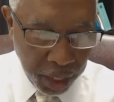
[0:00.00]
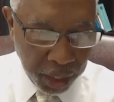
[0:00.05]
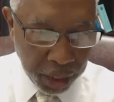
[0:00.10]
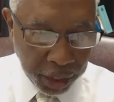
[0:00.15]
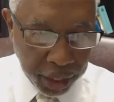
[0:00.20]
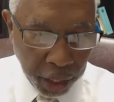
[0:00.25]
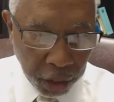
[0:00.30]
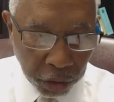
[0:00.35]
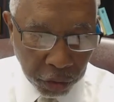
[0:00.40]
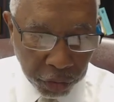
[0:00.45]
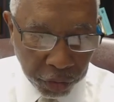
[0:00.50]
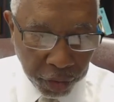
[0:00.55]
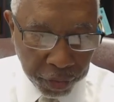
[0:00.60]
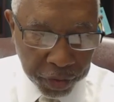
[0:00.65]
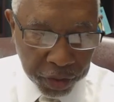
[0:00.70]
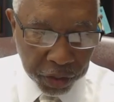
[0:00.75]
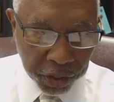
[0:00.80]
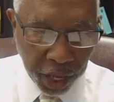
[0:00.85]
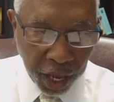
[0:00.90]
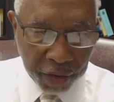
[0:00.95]
The county of
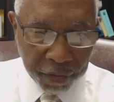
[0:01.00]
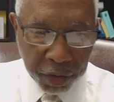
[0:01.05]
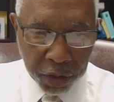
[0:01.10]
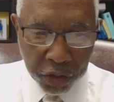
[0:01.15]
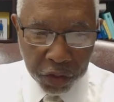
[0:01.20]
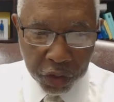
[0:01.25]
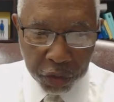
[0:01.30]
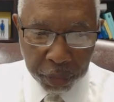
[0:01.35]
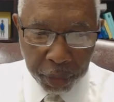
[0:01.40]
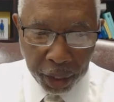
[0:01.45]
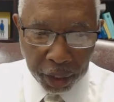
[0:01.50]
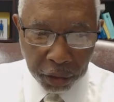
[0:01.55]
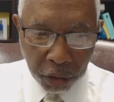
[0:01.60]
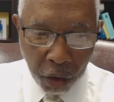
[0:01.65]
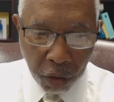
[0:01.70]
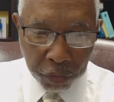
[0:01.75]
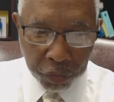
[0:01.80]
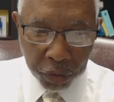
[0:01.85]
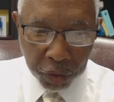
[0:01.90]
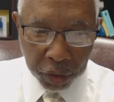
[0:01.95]
Riverside versus
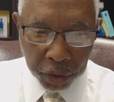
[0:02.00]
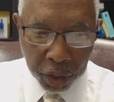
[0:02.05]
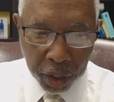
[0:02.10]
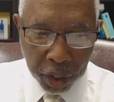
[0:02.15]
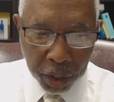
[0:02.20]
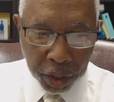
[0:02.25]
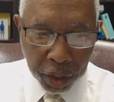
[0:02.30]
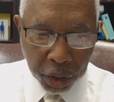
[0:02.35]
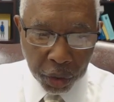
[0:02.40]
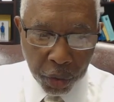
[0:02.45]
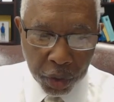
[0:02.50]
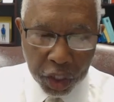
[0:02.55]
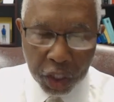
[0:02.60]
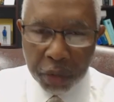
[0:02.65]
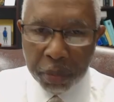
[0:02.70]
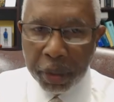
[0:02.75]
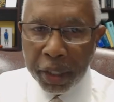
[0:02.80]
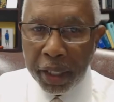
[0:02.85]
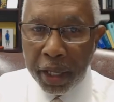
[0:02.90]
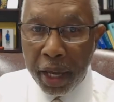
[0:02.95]
McLaughlin, the
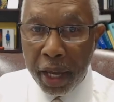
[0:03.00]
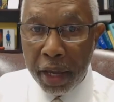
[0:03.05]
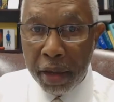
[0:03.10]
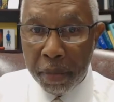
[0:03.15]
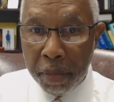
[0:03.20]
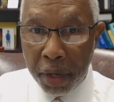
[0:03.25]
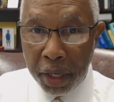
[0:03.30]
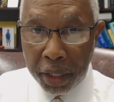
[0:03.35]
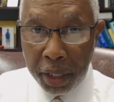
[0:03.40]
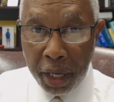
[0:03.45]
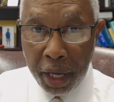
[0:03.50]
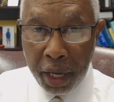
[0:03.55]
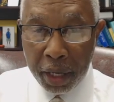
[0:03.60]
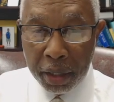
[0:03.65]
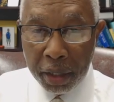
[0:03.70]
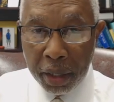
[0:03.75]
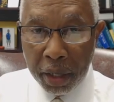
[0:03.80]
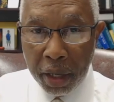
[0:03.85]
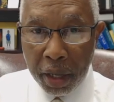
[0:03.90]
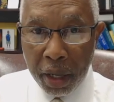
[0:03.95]
question became,
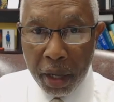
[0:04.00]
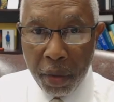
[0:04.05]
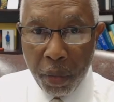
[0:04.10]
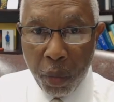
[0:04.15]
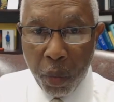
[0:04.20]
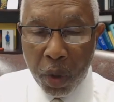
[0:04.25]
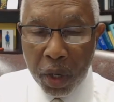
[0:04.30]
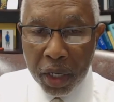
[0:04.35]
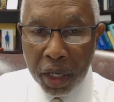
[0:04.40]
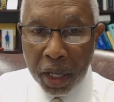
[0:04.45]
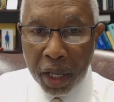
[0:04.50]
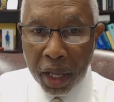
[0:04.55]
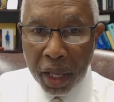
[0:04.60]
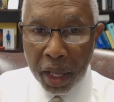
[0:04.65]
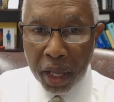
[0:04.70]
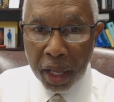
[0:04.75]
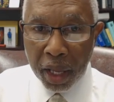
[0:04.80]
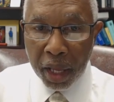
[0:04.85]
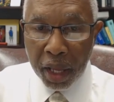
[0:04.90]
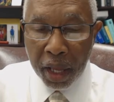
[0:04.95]
again, what
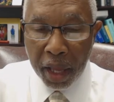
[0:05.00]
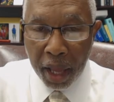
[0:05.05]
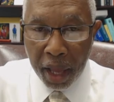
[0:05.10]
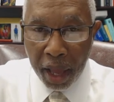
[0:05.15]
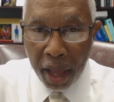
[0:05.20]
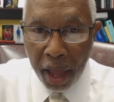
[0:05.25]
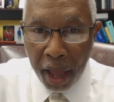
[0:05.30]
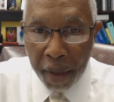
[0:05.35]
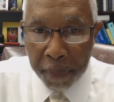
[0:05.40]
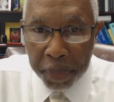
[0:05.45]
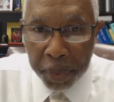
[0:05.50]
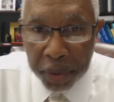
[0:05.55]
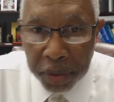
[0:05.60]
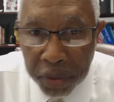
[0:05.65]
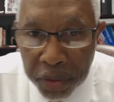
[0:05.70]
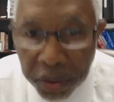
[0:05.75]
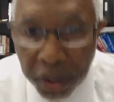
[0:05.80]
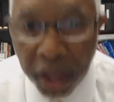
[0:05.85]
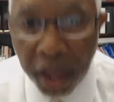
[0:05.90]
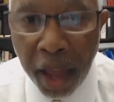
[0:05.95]

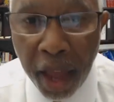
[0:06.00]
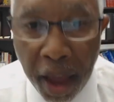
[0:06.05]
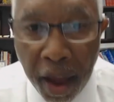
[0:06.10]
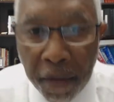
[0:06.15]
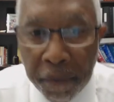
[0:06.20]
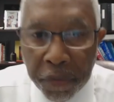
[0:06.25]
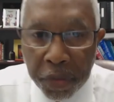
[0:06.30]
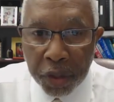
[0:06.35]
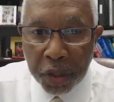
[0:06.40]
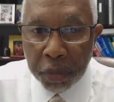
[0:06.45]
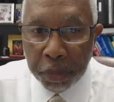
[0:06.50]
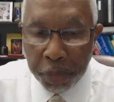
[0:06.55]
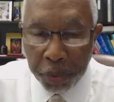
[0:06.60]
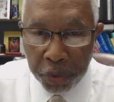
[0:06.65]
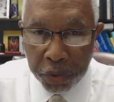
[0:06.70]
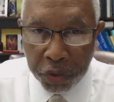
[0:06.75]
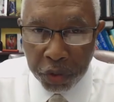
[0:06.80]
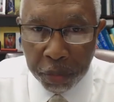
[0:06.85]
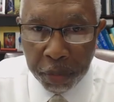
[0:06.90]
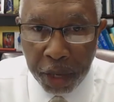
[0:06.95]
happens after the
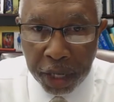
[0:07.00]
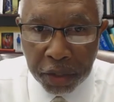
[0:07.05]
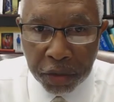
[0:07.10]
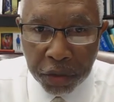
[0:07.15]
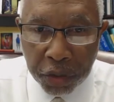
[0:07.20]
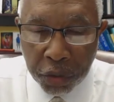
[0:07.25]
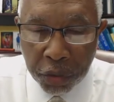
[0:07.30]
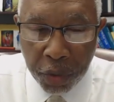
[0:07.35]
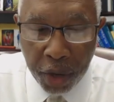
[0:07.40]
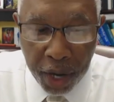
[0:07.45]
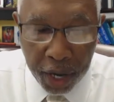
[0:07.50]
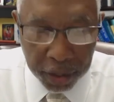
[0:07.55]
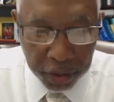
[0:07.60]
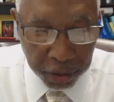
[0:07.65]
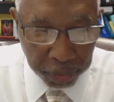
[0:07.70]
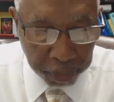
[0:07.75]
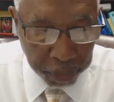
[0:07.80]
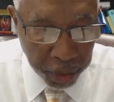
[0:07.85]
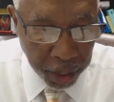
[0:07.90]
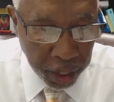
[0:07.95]
person makes an
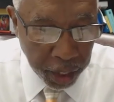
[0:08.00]
arrest?